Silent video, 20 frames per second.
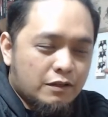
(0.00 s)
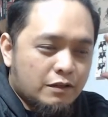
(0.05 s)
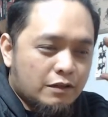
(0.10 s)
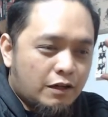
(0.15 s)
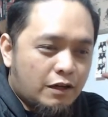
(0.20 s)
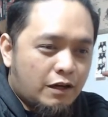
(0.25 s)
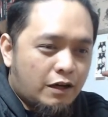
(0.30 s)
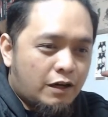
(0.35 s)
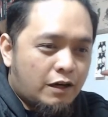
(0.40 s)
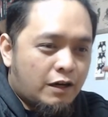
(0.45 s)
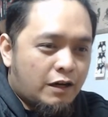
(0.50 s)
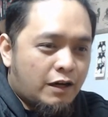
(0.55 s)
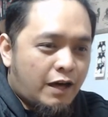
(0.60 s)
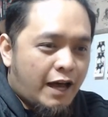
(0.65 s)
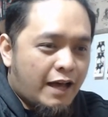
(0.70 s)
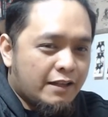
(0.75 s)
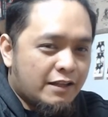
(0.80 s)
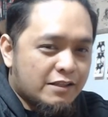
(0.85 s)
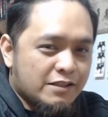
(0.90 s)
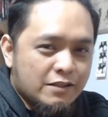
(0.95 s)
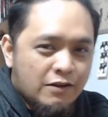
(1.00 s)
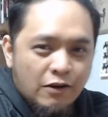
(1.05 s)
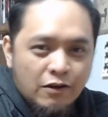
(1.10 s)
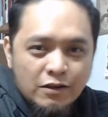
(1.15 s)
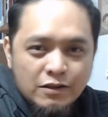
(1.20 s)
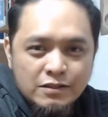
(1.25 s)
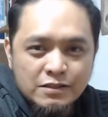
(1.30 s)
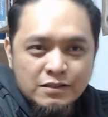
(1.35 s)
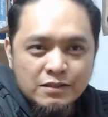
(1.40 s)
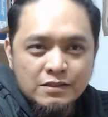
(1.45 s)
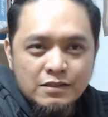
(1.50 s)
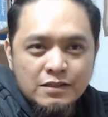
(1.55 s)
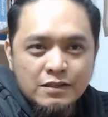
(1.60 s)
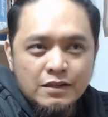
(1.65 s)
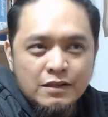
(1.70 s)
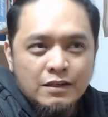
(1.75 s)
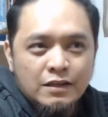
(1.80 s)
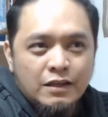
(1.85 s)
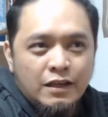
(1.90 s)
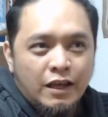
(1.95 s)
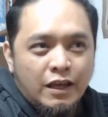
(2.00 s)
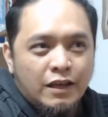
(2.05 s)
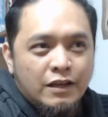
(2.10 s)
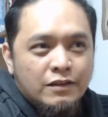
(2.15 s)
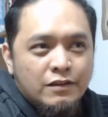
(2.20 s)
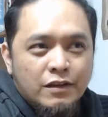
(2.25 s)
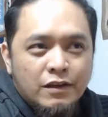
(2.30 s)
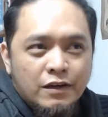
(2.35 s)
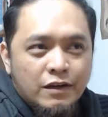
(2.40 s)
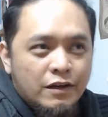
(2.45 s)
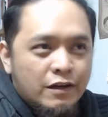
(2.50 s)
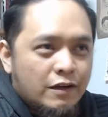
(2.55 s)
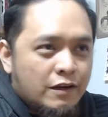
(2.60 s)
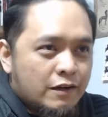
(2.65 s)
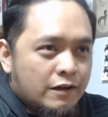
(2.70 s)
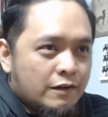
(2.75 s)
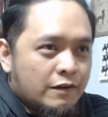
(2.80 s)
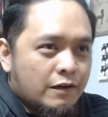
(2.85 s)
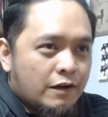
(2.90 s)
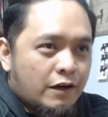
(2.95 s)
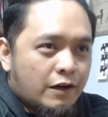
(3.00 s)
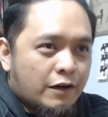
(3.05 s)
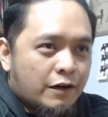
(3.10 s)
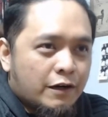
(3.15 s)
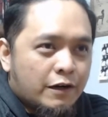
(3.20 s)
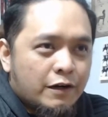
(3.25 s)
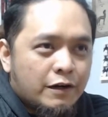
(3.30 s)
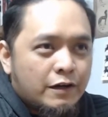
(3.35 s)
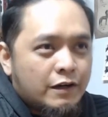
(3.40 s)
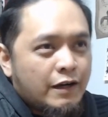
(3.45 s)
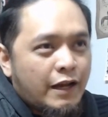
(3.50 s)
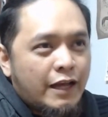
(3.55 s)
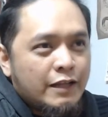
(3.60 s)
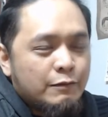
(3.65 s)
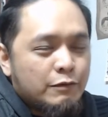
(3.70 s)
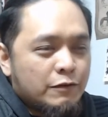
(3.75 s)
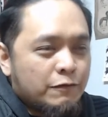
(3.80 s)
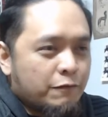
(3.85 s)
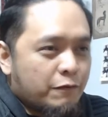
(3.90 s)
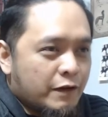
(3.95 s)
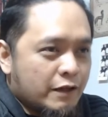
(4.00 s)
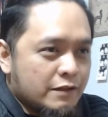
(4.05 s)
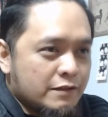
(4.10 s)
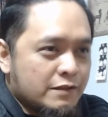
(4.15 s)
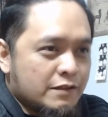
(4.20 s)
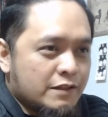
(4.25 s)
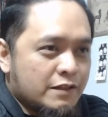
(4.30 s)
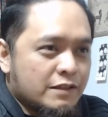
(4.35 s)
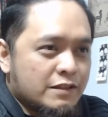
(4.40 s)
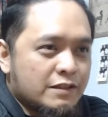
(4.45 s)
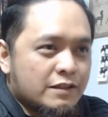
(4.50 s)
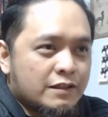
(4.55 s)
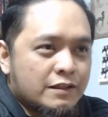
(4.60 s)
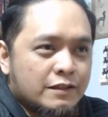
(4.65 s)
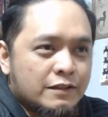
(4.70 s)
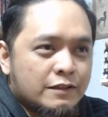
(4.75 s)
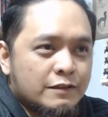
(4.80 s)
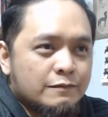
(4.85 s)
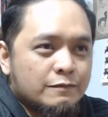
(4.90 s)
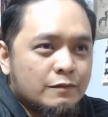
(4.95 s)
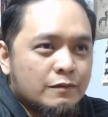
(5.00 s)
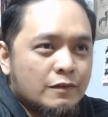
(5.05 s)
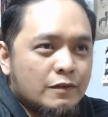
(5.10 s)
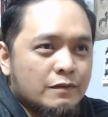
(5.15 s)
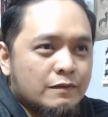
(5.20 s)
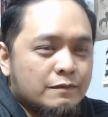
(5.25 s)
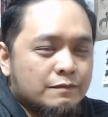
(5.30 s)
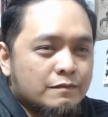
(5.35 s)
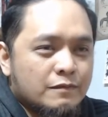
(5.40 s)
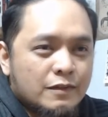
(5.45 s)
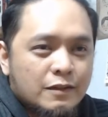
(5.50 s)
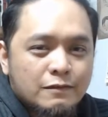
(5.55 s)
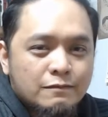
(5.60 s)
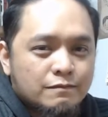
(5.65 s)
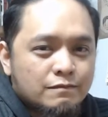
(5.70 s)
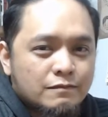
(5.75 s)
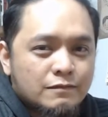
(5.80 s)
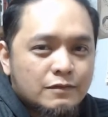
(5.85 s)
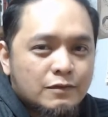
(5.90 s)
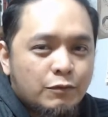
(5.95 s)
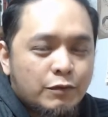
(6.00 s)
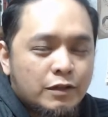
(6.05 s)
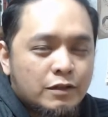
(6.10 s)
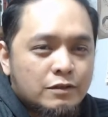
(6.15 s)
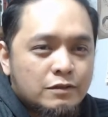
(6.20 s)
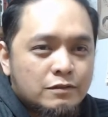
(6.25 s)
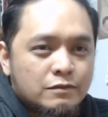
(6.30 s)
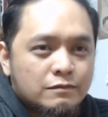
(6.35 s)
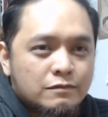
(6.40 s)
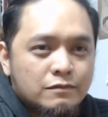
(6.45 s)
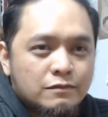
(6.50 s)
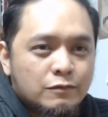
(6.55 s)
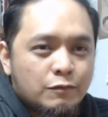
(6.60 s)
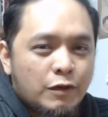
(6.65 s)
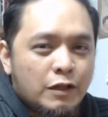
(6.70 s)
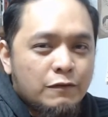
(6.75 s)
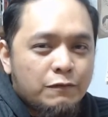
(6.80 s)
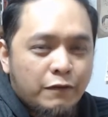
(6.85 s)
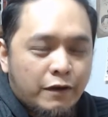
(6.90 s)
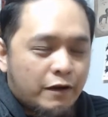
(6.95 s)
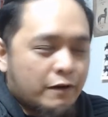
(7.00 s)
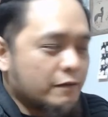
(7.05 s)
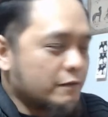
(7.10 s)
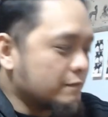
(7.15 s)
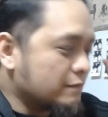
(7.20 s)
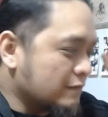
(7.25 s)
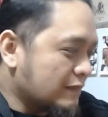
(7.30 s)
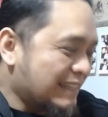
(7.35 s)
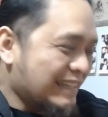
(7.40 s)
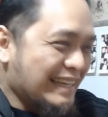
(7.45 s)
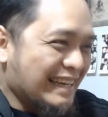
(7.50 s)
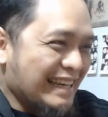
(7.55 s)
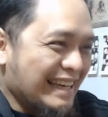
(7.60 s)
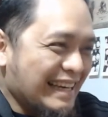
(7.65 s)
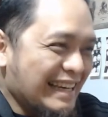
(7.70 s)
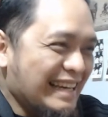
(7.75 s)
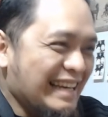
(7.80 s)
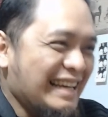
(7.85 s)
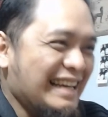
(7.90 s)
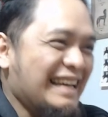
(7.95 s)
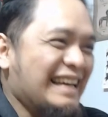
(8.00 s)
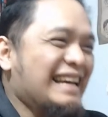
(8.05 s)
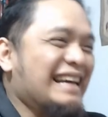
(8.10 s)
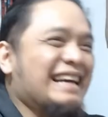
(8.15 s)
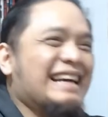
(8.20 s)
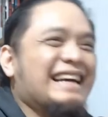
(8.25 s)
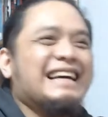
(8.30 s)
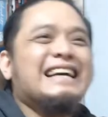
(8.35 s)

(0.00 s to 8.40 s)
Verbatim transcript: uh, Anna's cause and uh, our animal friends is uh, well welfare. Yes.